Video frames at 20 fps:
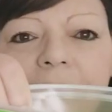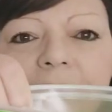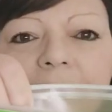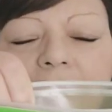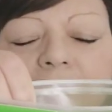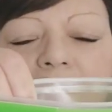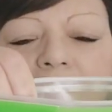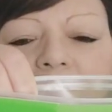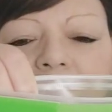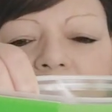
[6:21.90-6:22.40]

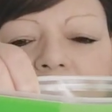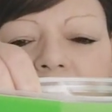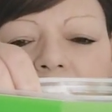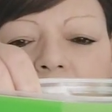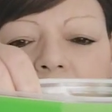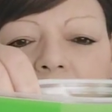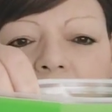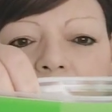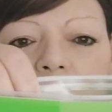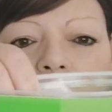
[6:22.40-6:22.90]
so, you
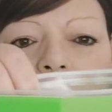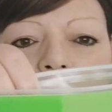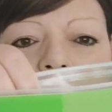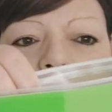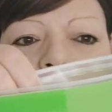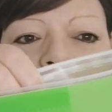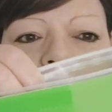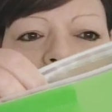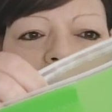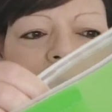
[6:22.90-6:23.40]
know, a little
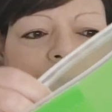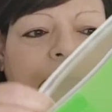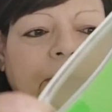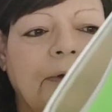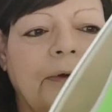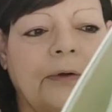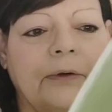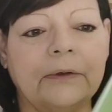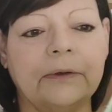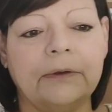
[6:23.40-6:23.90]

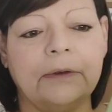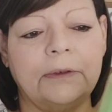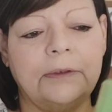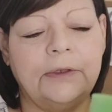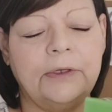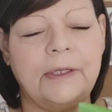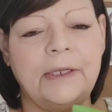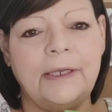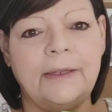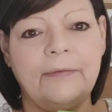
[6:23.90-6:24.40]
reminder, or
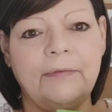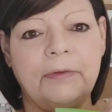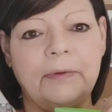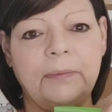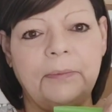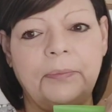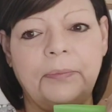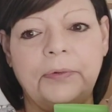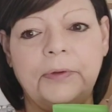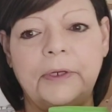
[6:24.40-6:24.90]
you can
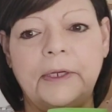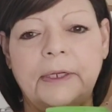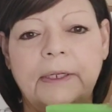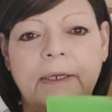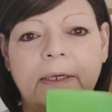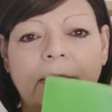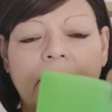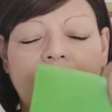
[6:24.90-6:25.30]
even put in